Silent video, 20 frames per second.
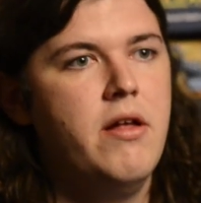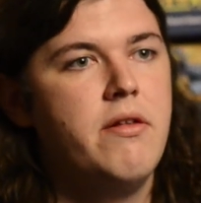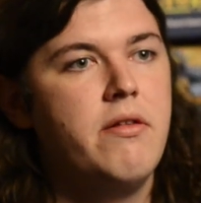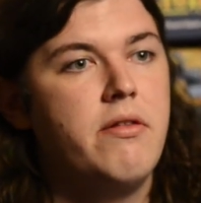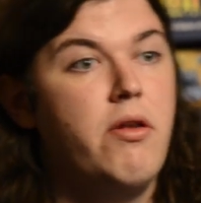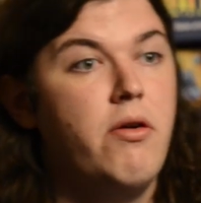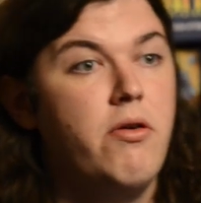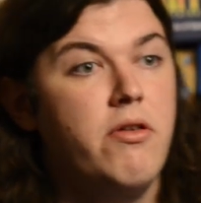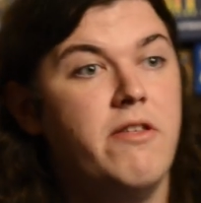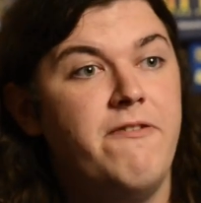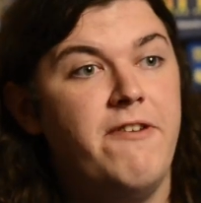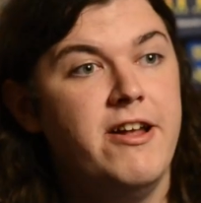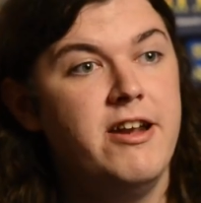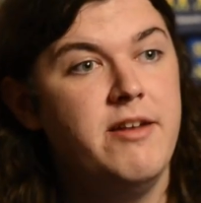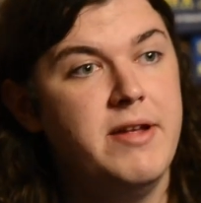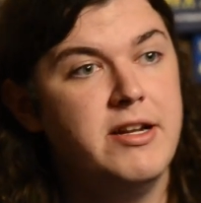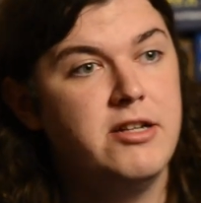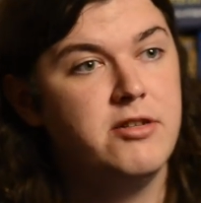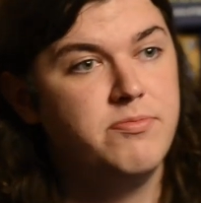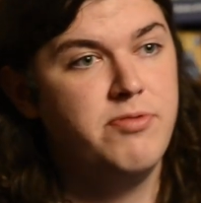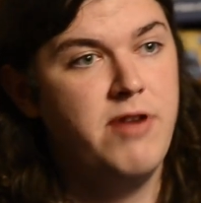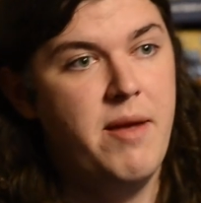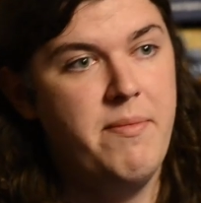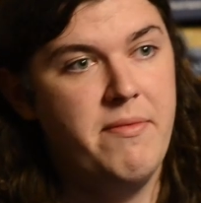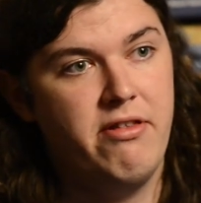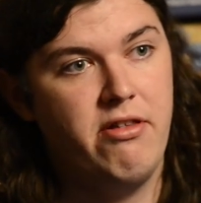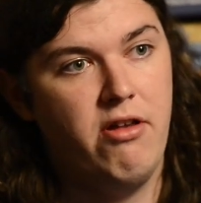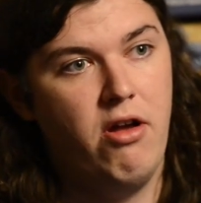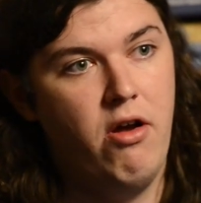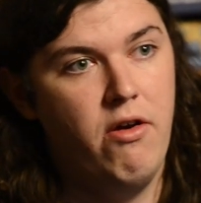So the fundamental
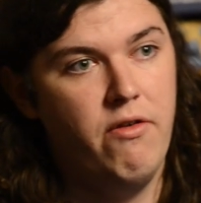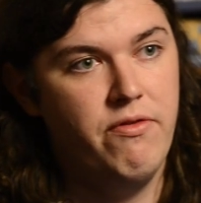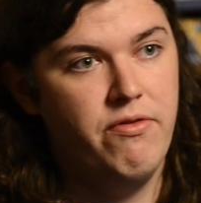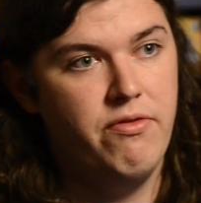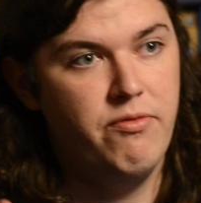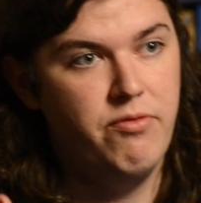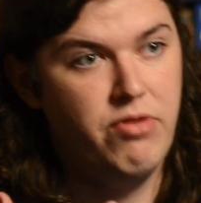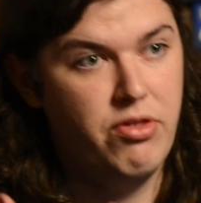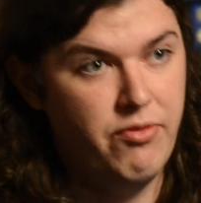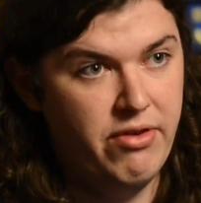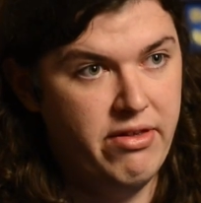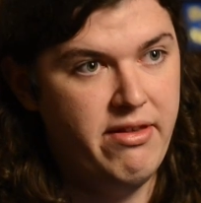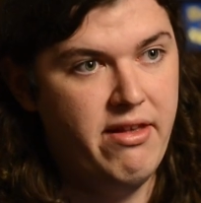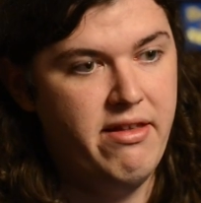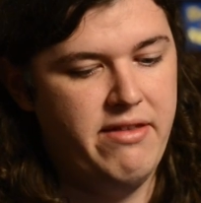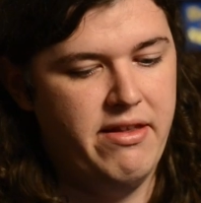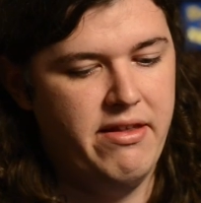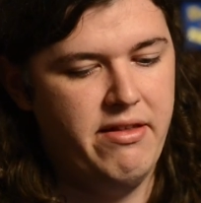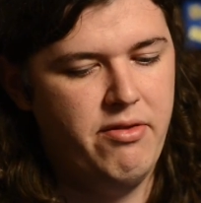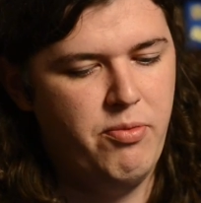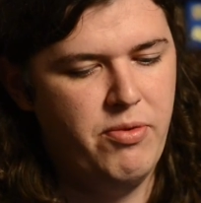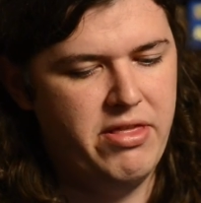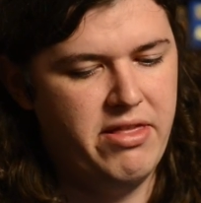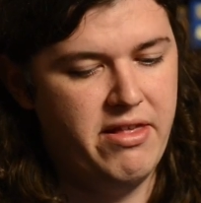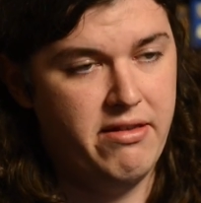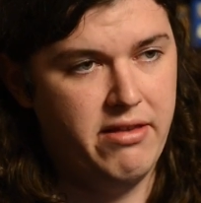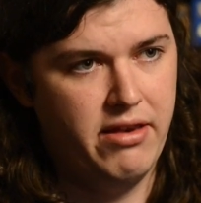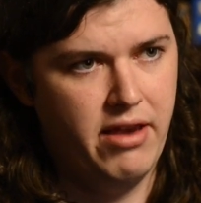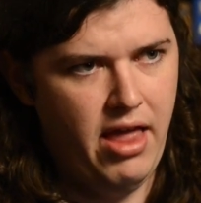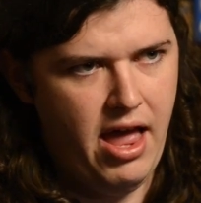premise of the Resistance, with
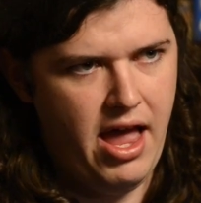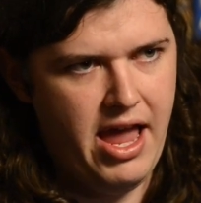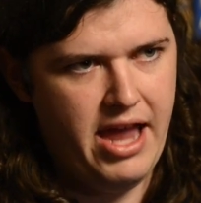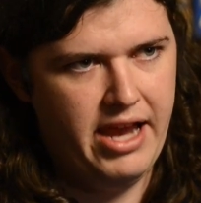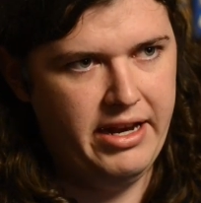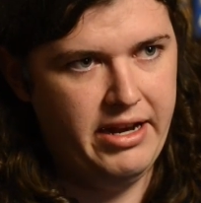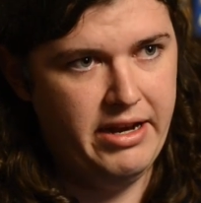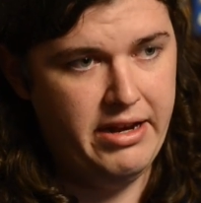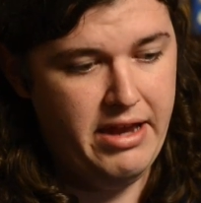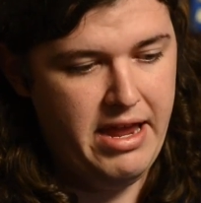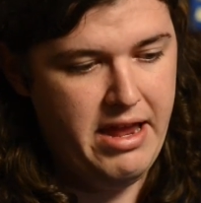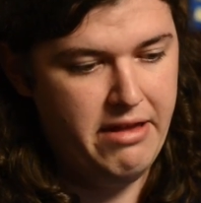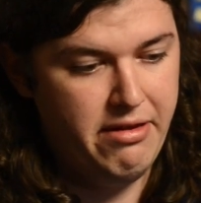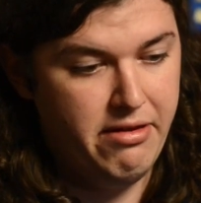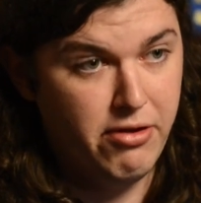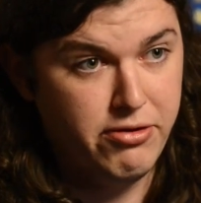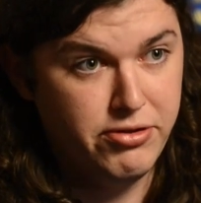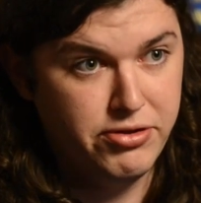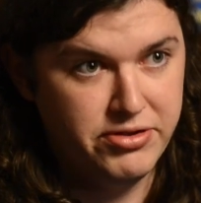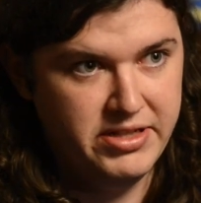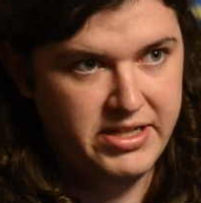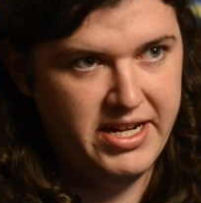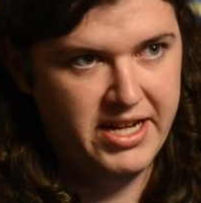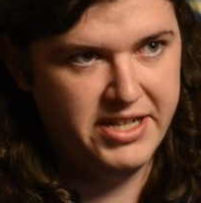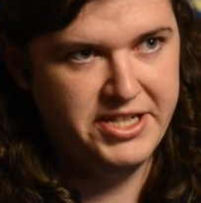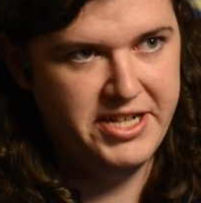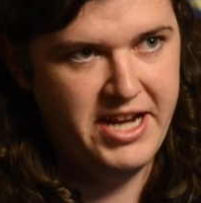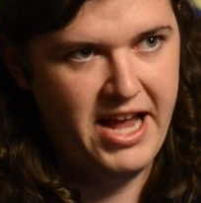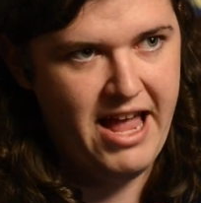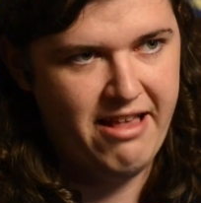this lying and social
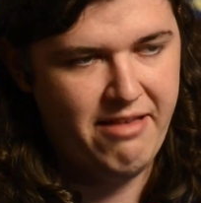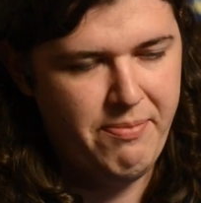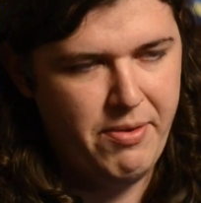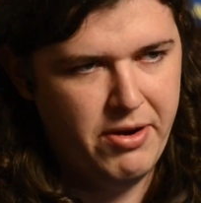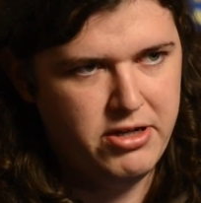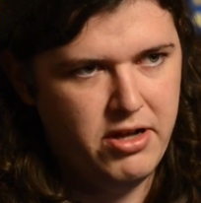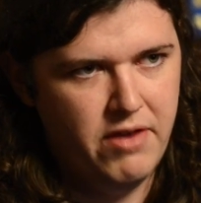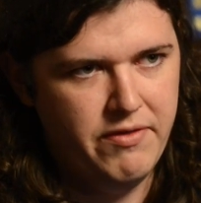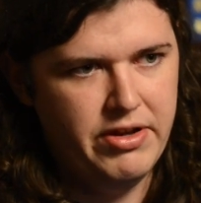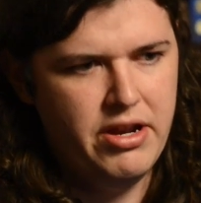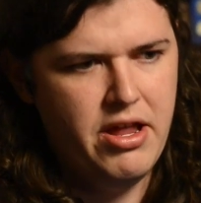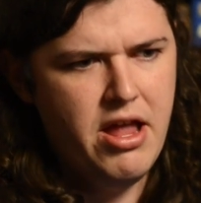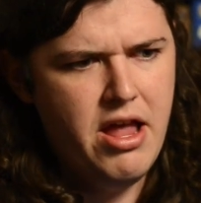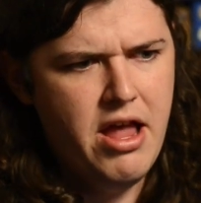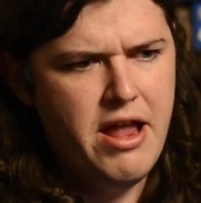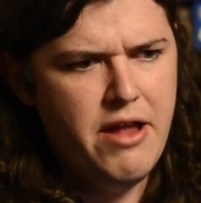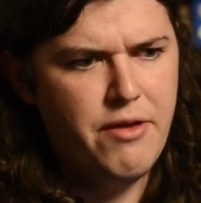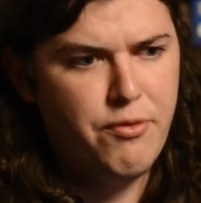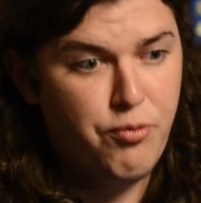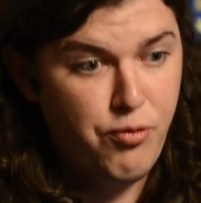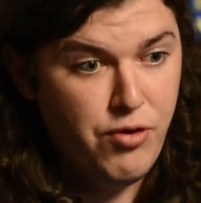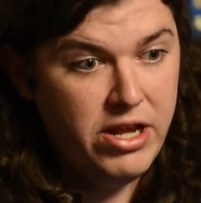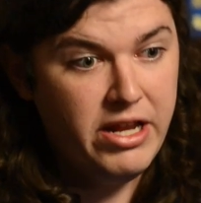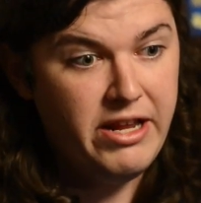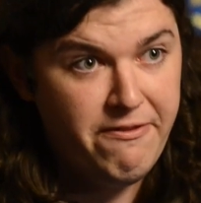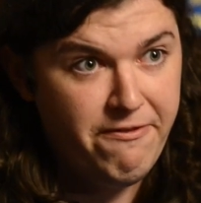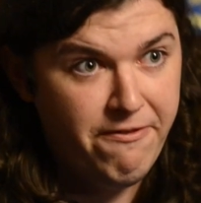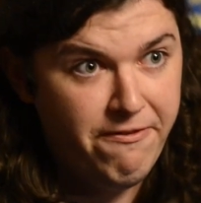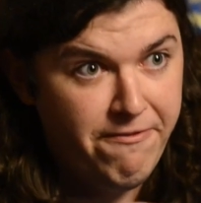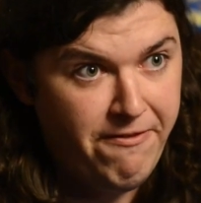deduction aspect of it, is
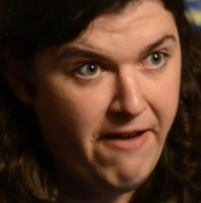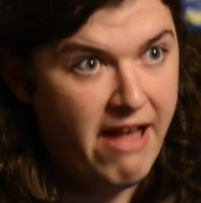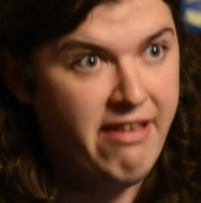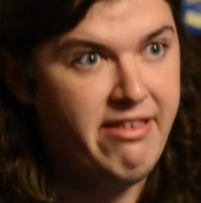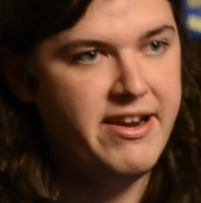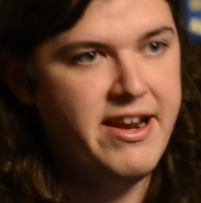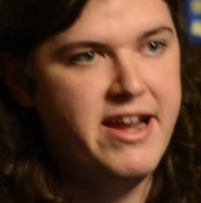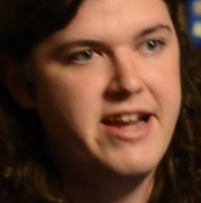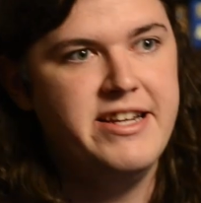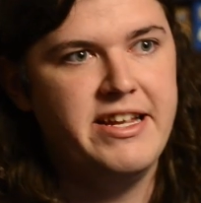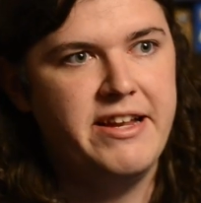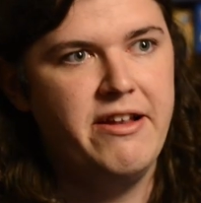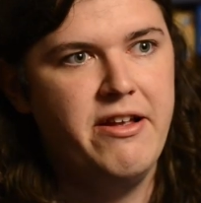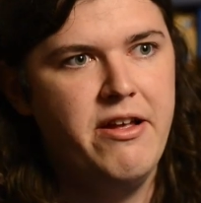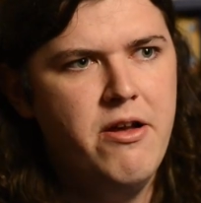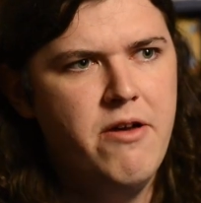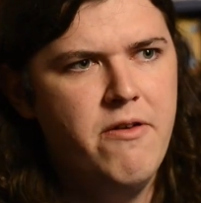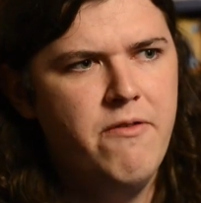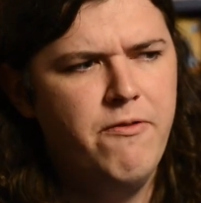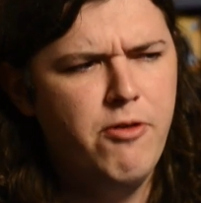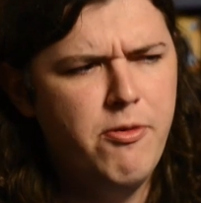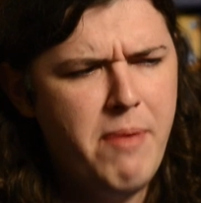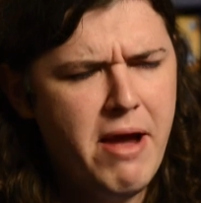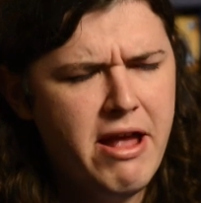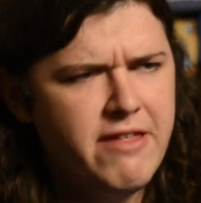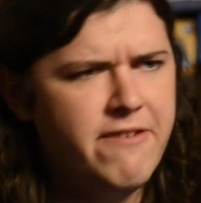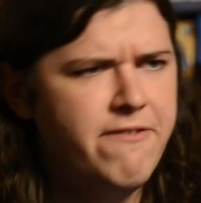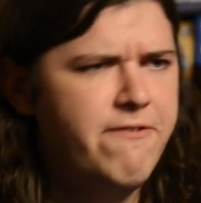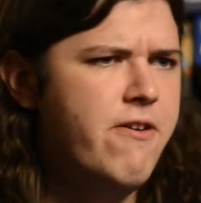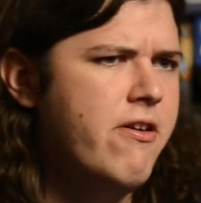really fascinating for
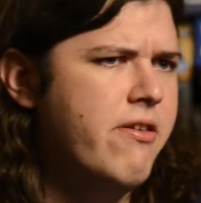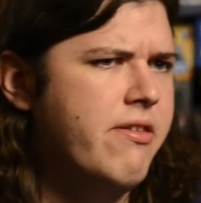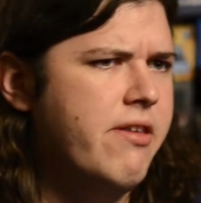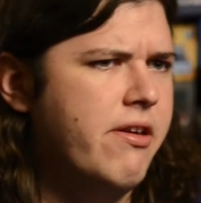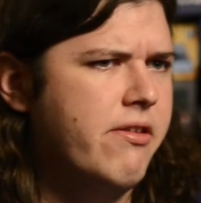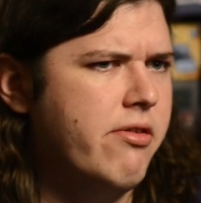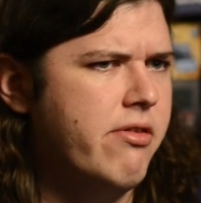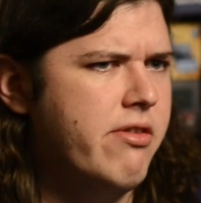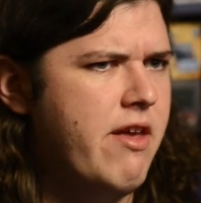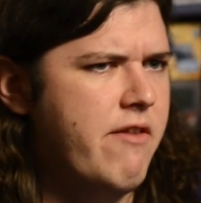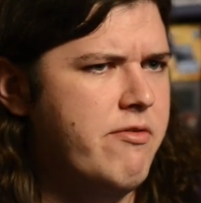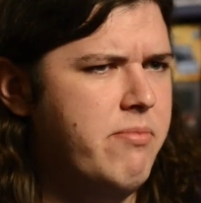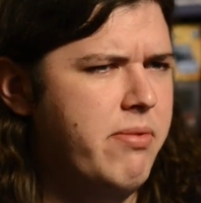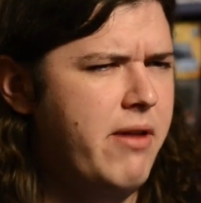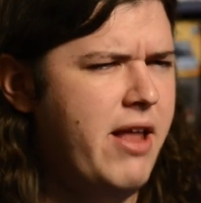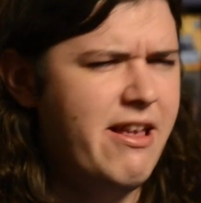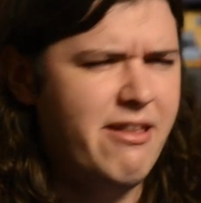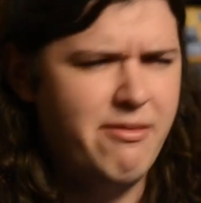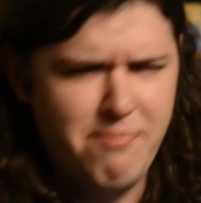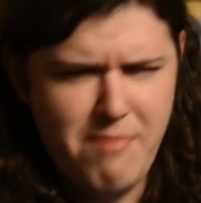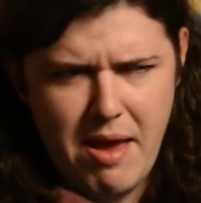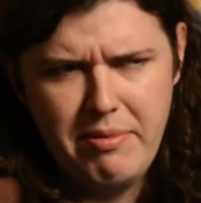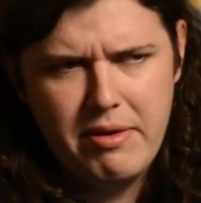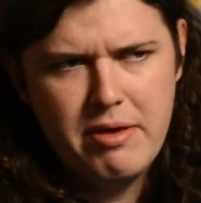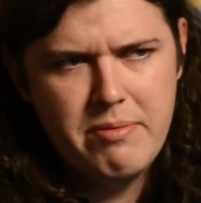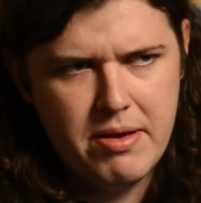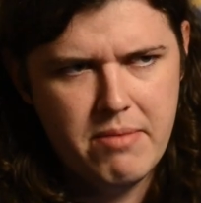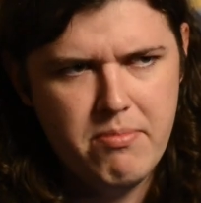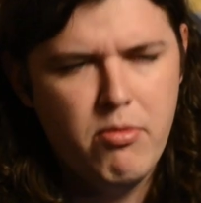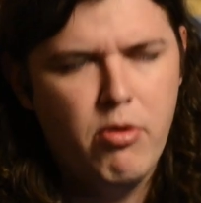about the first 6 or 7 plays, maybe
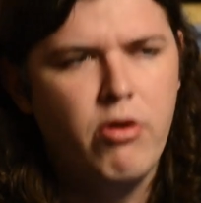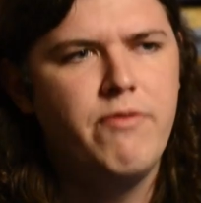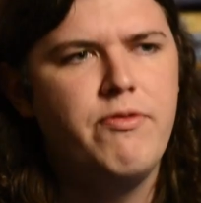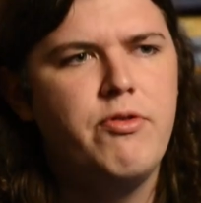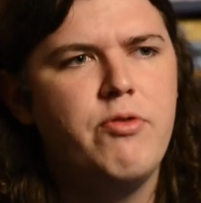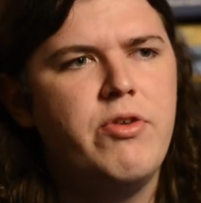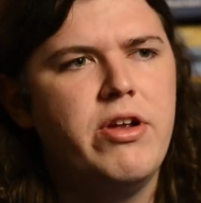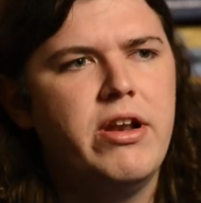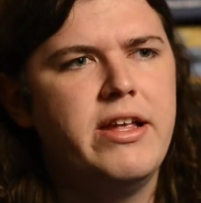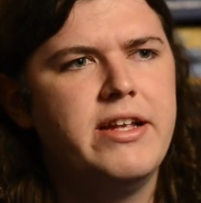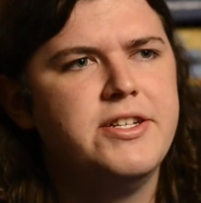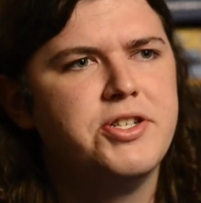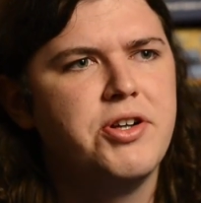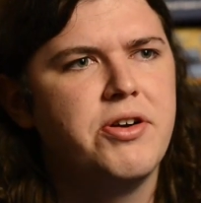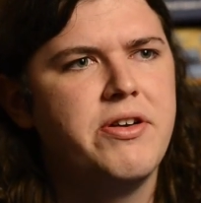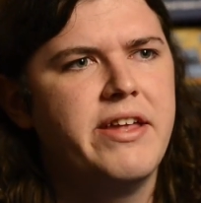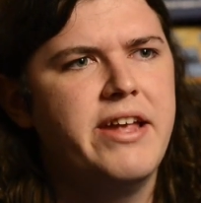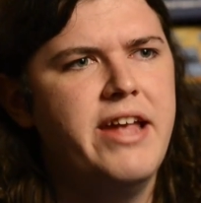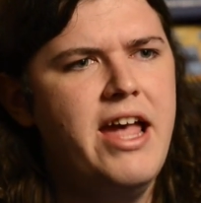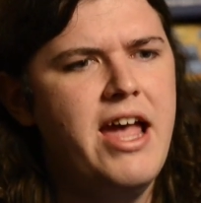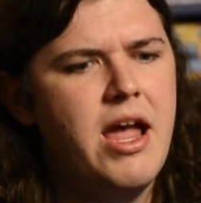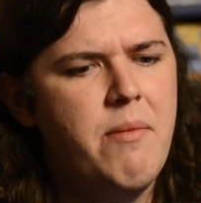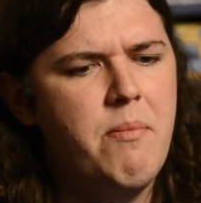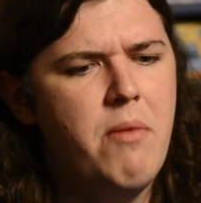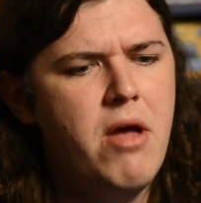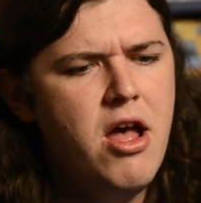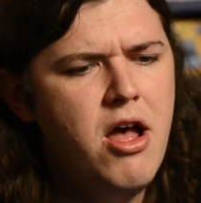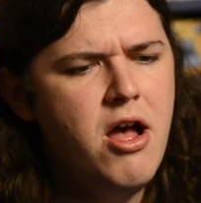a bit more if you really enjoy the game.